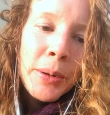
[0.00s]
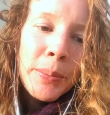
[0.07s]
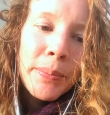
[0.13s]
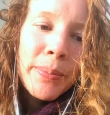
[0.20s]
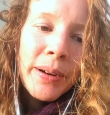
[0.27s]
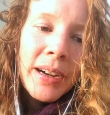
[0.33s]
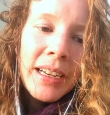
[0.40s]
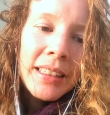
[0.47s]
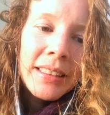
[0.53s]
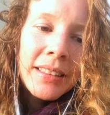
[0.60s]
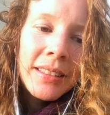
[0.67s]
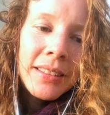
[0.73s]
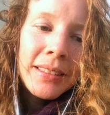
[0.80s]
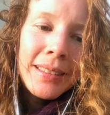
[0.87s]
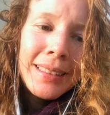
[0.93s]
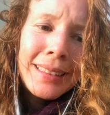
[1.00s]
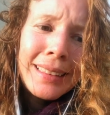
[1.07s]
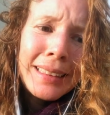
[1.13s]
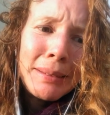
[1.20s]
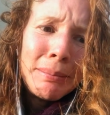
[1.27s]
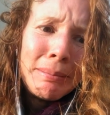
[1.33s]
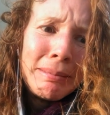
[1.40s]
but
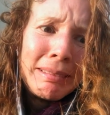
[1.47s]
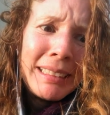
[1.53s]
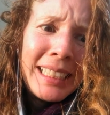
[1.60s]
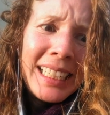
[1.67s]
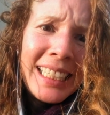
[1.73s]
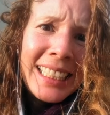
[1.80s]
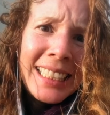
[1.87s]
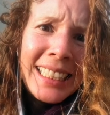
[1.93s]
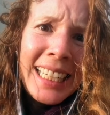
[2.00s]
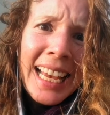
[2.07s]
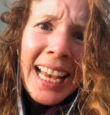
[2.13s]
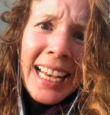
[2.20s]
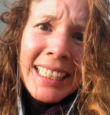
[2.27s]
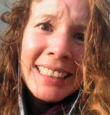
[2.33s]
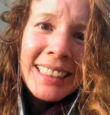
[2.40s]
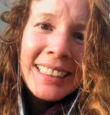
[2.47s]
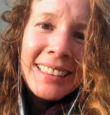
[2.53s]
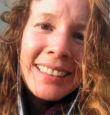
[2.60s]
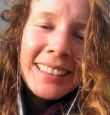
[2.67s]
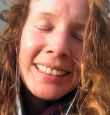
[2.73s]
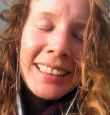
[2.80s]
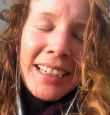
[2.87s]
some really
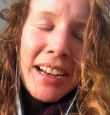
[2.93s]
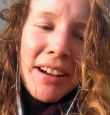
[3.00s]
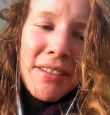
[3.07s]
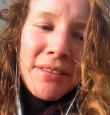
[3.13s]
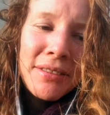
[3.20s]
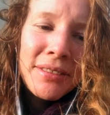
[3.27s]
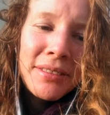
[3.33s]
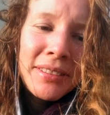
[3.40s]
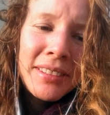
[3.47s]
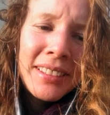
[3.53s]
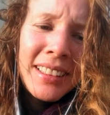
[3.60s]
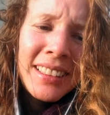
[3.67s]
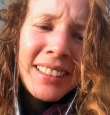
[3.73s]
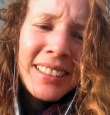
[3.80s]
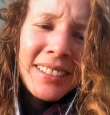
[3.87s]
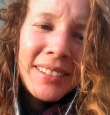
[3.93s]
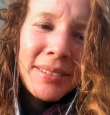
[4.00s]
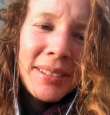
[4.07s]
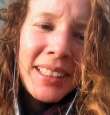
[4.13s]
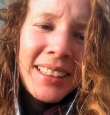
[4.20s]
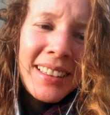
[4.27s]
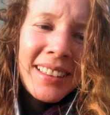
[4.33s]
nasty stuff.
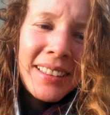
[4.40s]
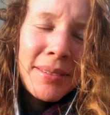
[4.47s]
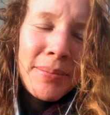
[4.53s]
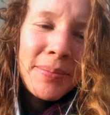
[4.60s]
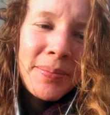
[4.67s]
It's